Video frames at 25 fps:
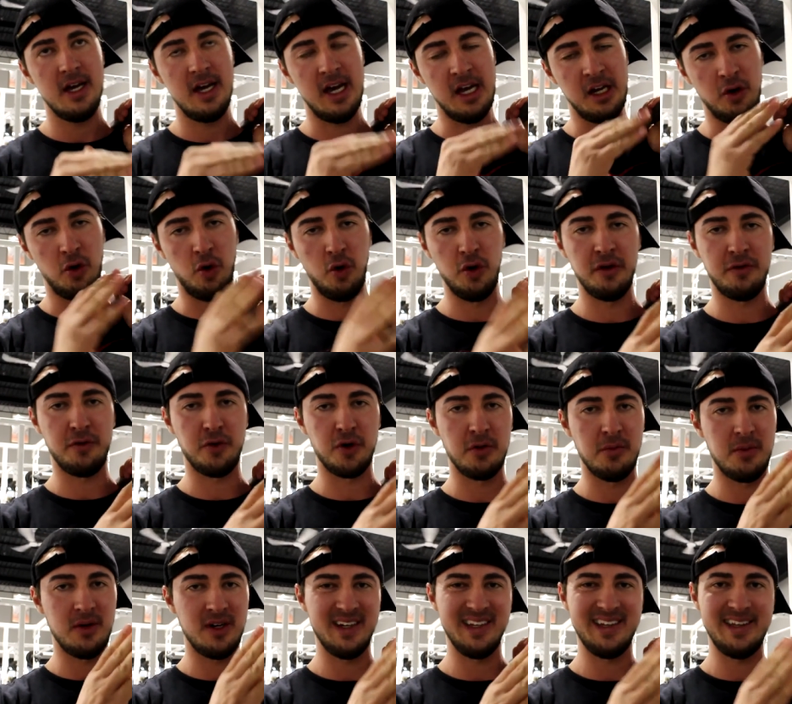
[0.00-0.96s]
And hold it for
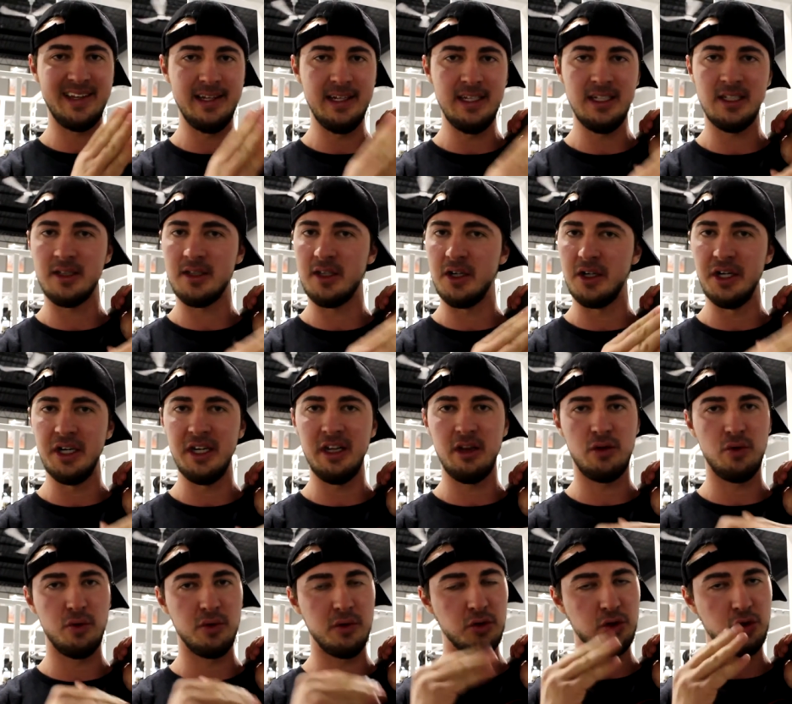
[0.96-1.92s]
about at least 30
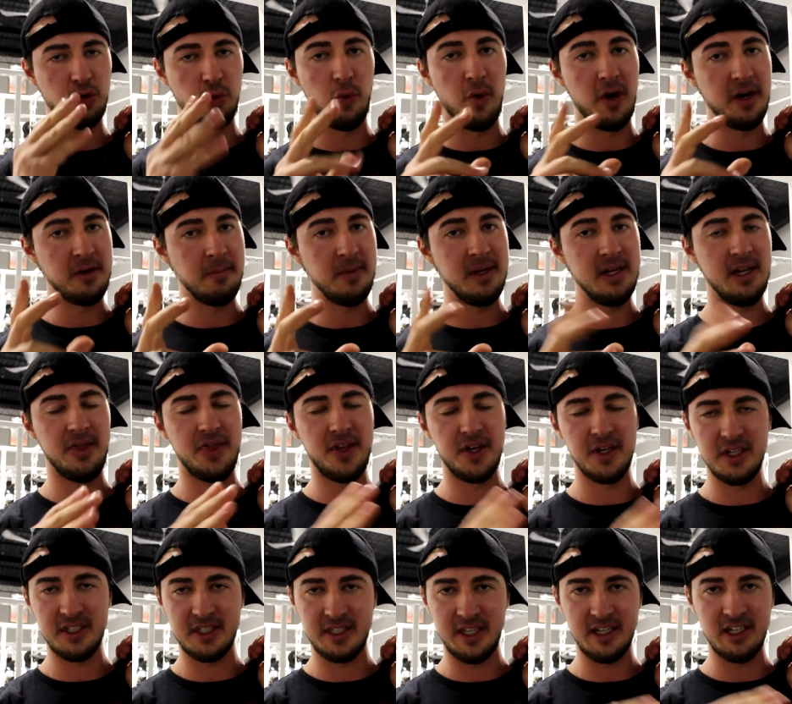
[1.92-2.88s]
to 1 minute,
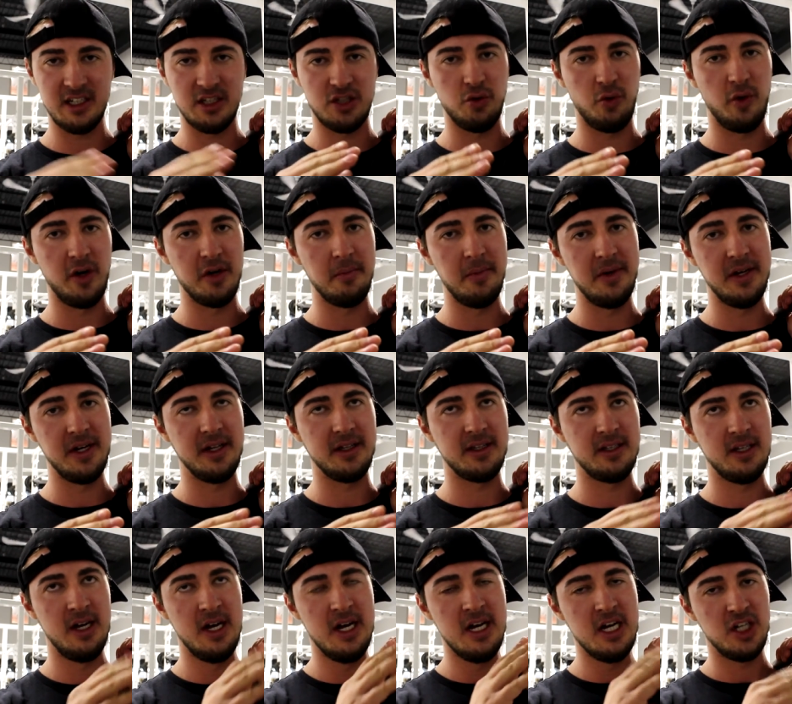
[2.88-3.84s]
30 seconds to 1 minute.
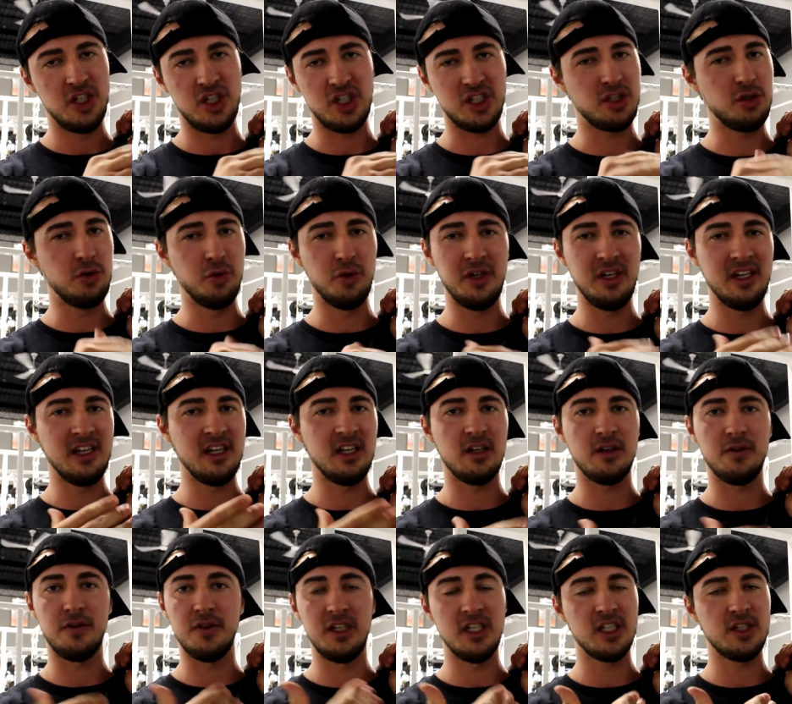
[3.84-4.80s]
Just doing
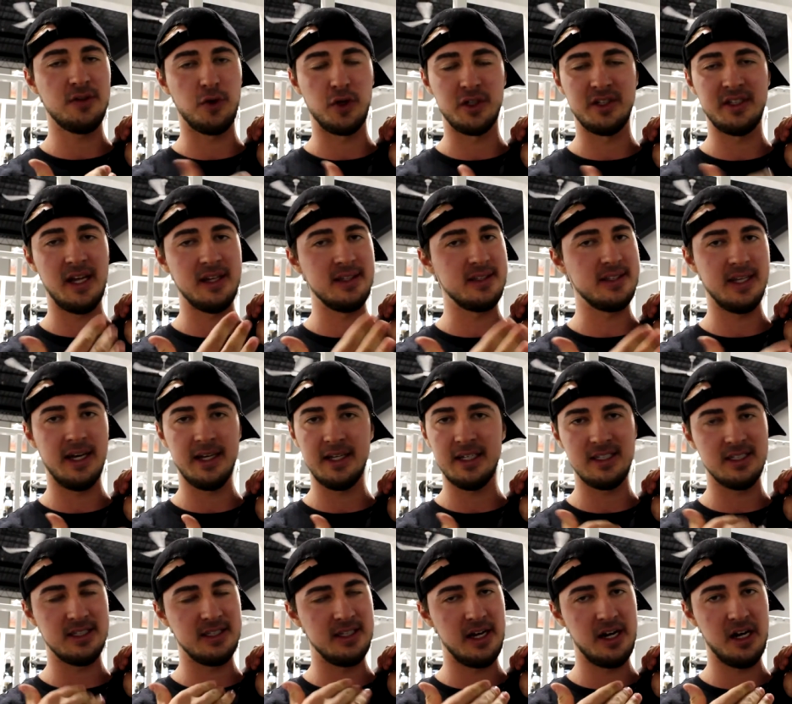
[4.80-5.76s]
this for 10
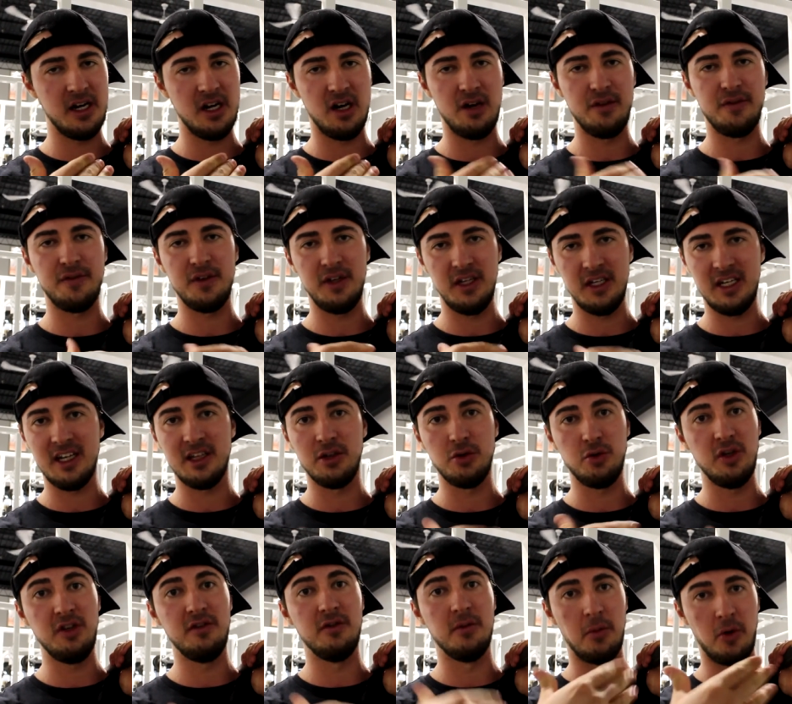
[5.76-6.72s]
seconds is not enough. You can
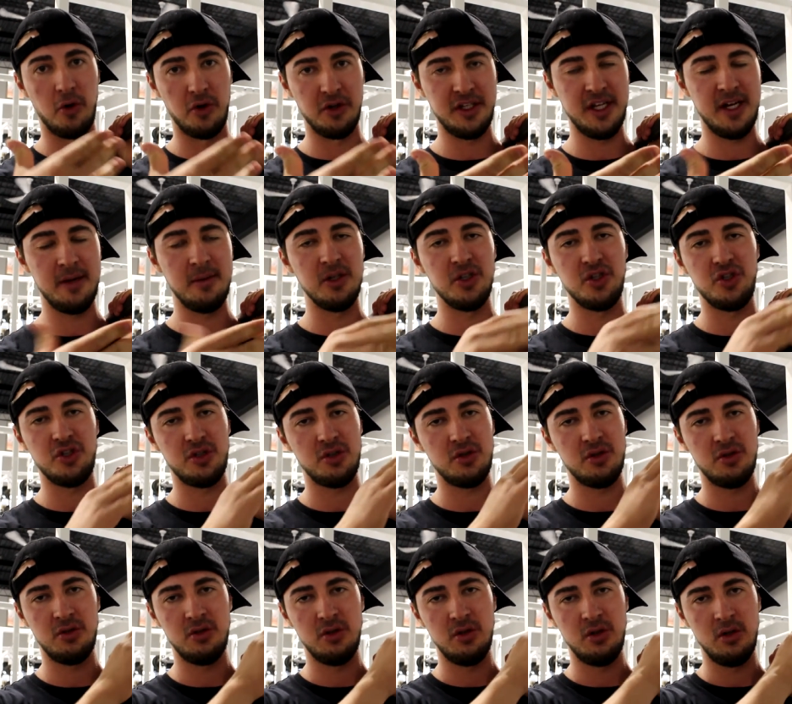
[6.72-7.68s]
do even more damage.
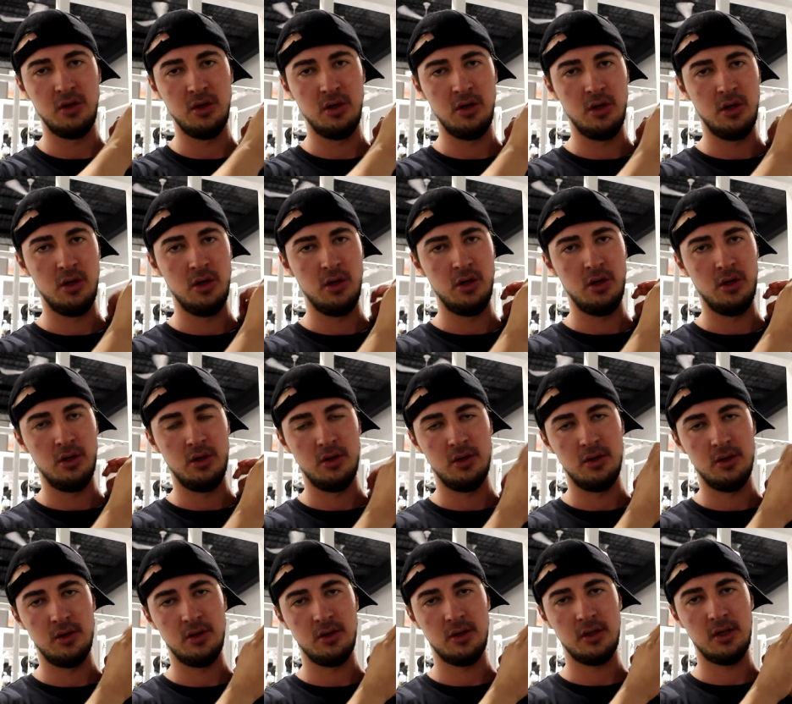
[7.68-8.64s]

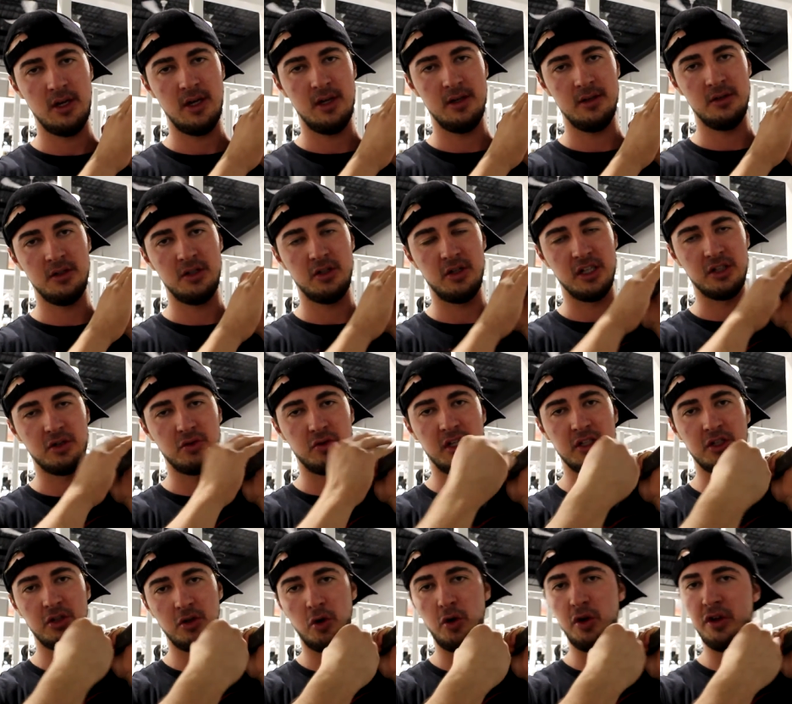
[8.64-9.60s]
Okay, so as soon
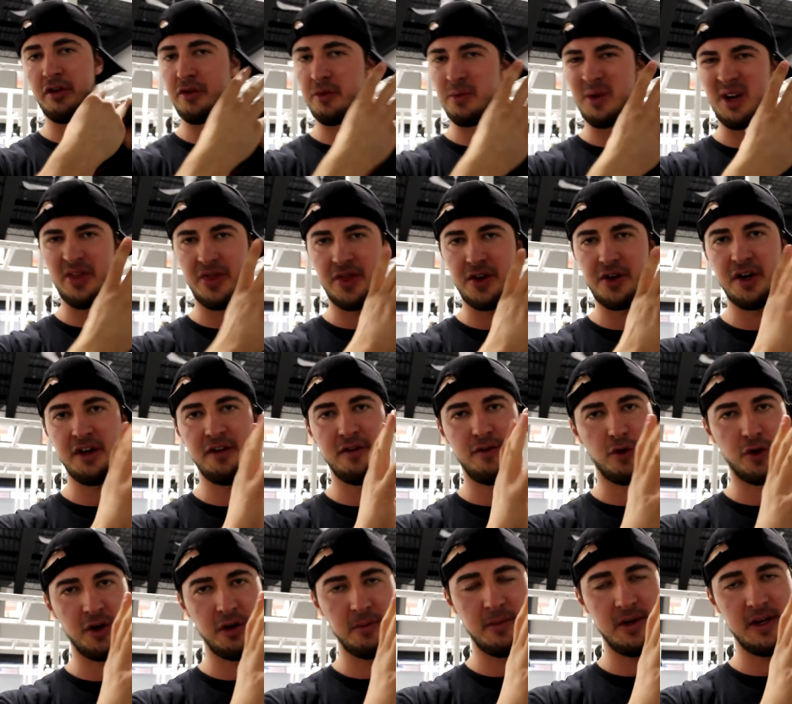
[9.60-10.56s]
as you hold it for about 30,
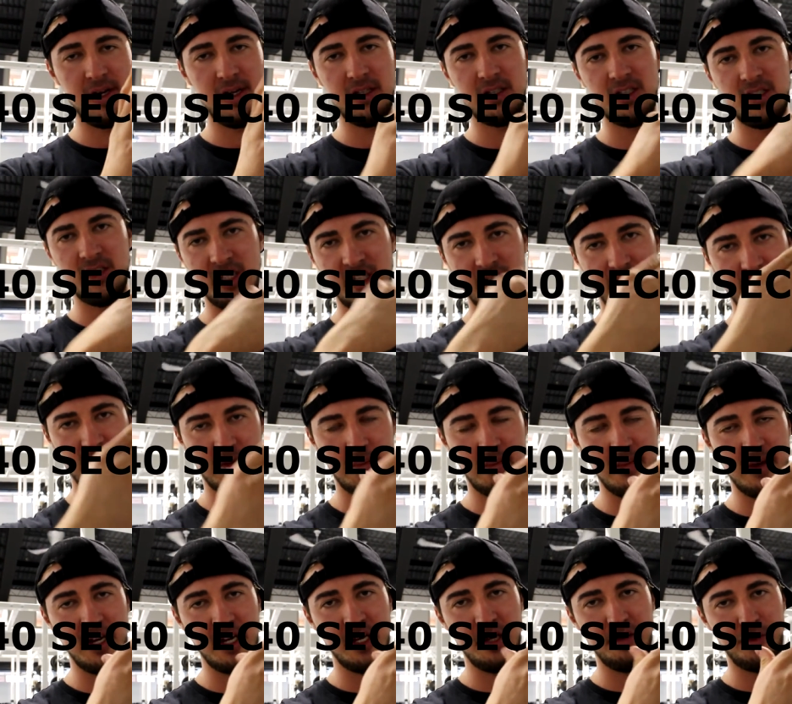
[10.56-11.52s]
40 minutes, even a
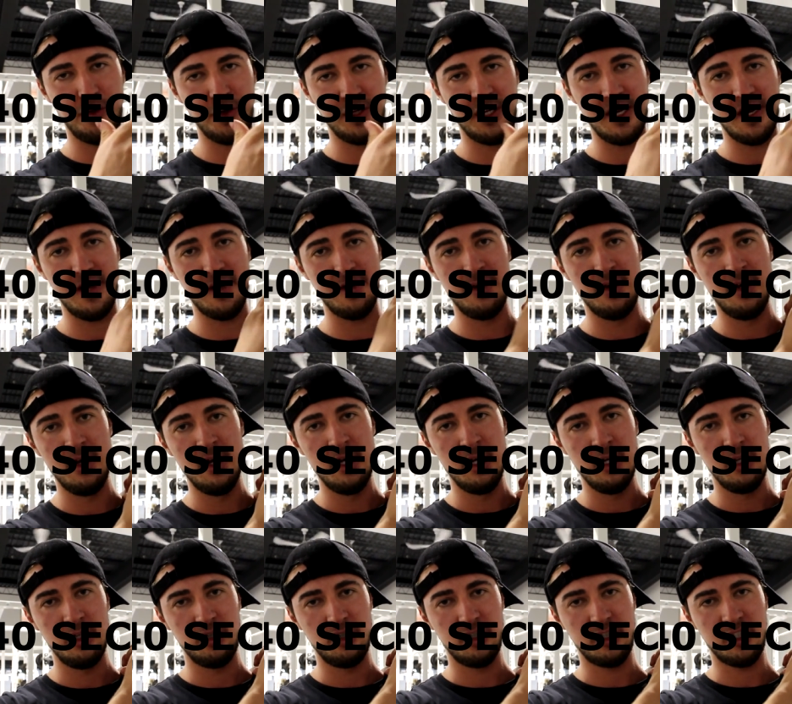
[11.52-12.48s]
minute if you can,
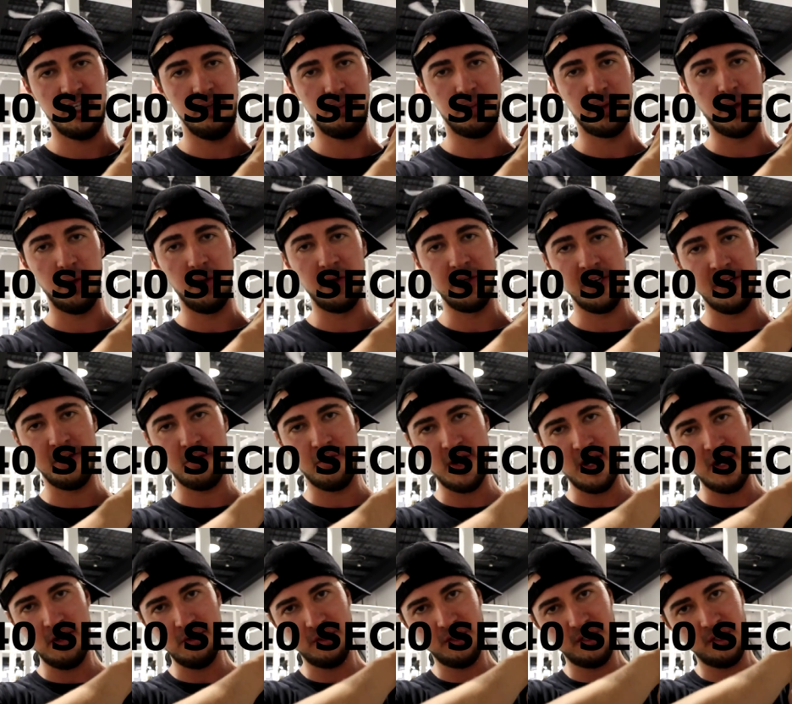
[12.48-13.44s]
just keep rolling it
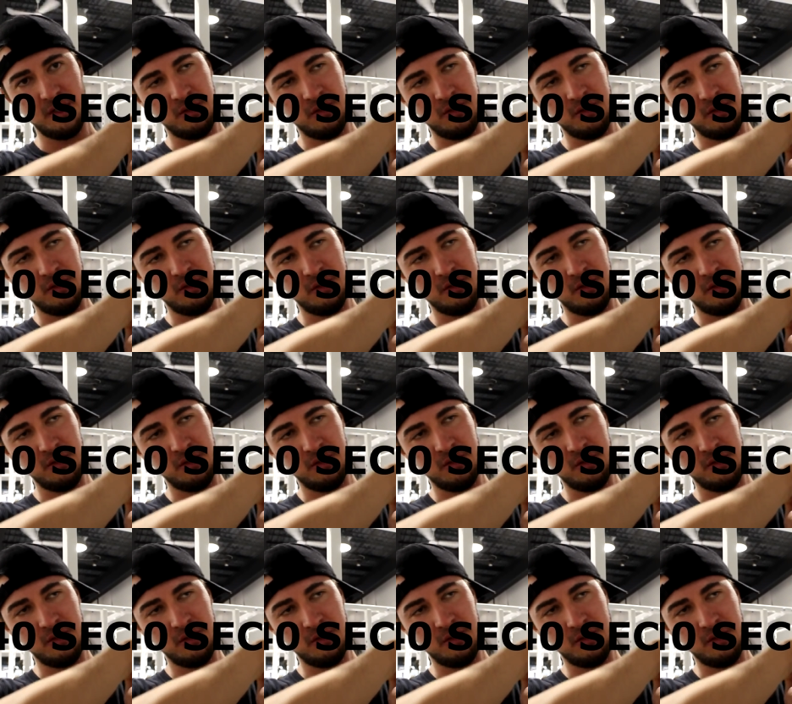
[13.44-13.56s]
around